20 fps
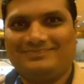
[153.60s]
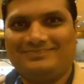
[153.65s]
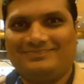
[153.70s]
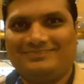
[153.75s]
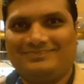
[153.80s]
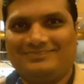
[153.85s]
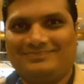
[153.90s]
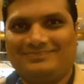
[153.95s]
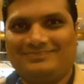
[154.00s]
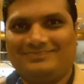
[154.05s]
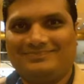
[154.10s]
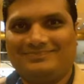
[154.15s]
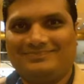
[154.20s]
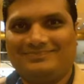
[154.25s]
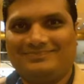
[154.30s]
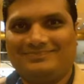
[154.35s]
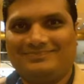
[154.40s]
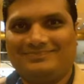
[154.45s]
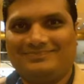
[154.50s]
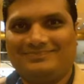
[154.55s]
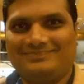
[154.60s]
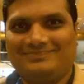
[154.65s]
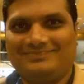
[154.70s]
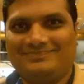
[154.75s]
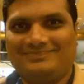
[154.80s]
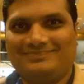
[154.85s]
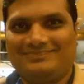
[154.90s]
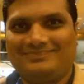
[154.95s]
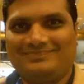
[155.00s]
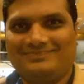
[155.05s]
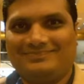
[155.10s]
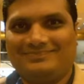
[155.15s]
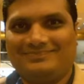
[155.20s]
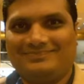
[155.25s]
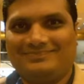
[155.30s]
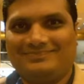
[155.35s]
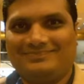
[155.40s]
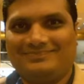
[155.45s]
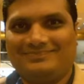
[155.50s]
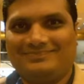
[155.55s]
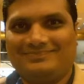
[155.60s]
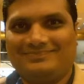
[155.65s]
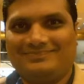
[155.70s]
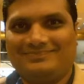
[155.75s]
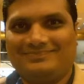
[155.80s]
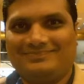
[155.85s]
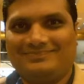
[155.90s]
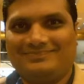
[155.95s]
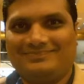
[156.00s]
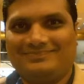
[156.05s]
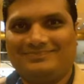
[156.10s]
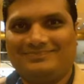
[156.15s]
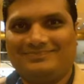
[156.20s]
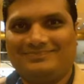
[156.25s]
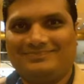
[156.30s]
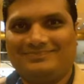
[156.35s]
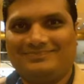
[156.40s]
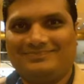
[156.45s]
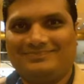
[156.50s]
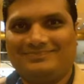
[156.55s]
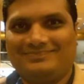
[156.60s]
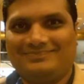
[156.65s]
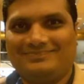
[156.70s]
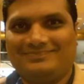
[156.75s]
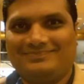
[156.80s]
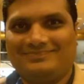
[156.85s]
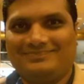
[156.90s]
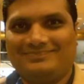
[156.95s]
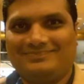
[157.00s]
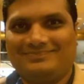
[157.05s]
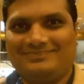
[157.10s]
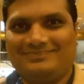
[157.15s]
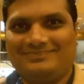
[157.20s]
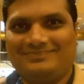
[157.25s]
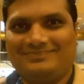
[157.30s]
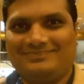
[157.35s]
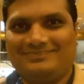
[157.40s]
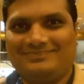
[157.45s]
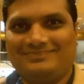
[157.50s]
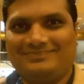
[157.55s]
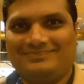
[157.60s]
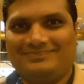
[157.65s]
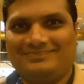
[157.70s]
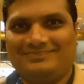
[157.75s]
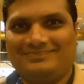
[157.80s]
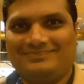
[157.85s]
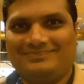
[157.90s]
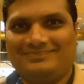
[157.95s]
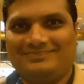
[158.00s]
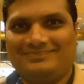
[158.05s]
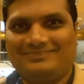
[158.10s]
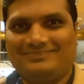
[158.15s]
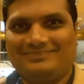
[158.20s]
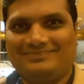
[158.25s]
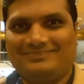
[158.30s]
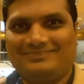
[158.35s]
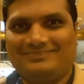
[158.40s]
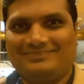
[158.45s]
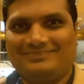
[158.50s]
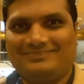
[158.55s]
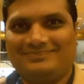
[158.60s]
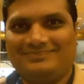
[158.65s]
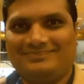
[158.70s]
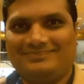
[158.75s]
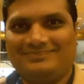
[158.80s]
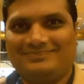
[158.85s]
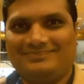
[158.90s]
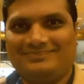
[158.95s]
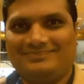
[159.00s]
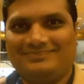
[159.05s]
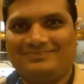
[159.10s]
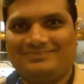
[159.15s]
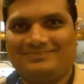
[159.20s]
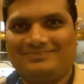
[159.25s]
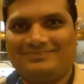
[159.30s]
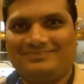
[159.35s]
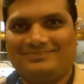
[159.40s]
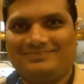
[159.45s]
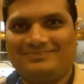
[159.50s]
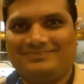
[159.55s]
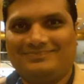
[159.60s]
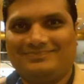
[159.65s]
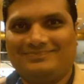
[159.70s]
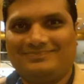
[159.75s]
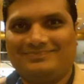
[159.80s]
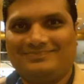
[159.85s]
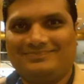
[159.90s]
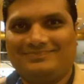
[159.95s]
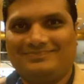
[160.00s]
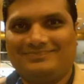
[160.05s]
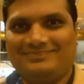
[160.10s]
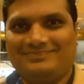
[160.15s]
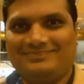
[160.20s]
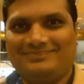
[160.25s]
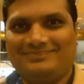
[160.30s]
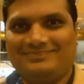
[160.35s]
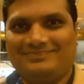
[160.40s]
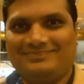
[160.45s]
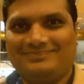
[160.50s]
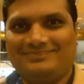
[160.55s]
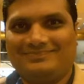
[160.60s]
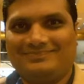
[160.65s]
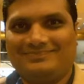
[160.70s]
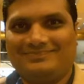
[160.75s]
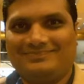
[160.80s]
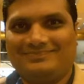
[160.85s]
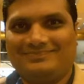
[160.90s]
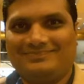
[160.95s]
This is a still picture; no speech is visible.